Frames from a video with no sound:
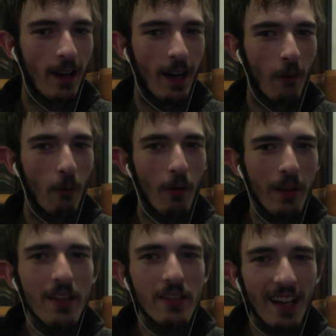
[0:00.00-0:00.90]
Well,
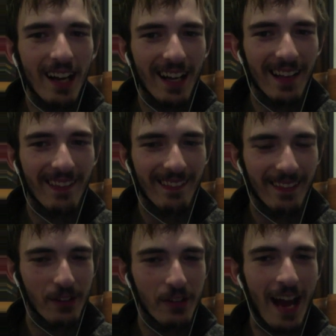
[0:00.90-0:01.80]
he's not in the
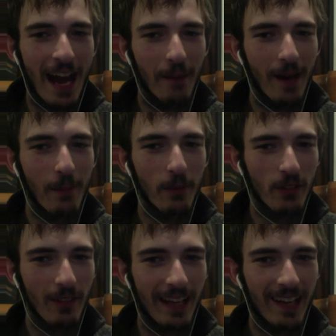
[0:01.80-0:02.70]
chat, but I'm just
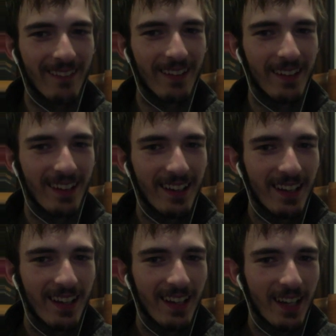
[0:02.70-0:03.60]
giving him
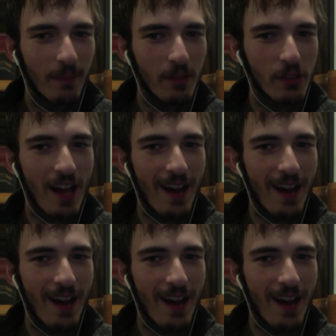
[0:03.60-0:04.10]
a shout